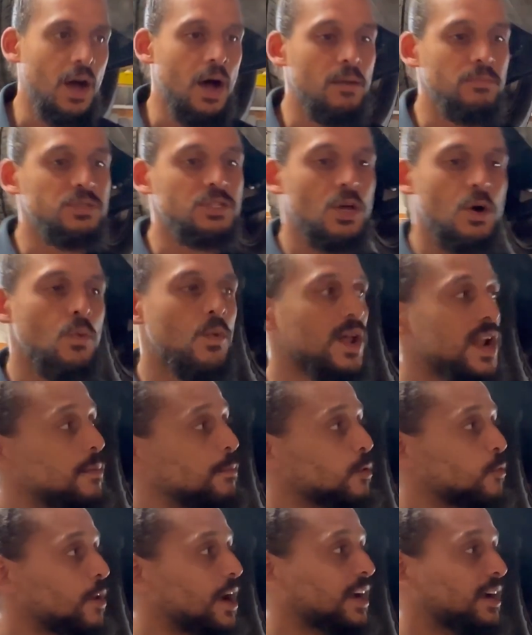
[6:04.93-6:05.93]
So what I'm
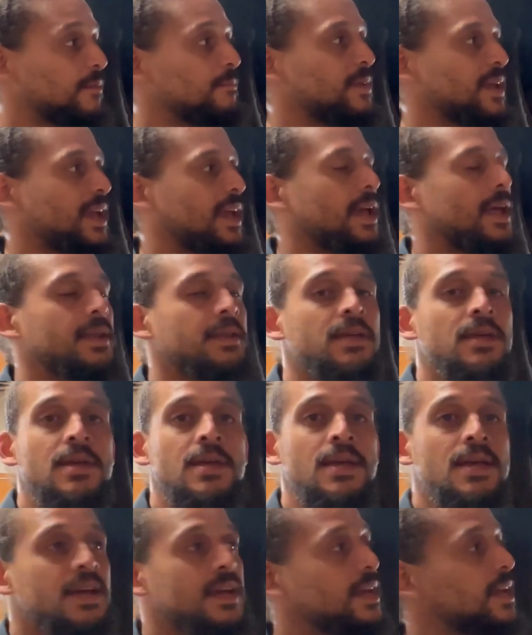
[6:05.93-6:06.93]
gonna recommend
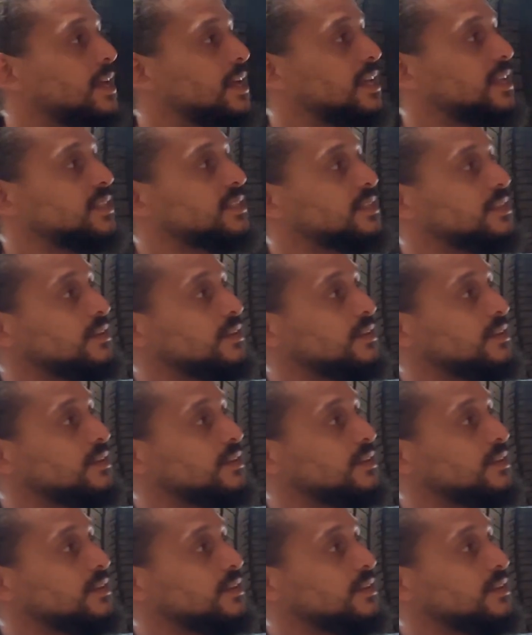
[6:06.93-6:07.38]
is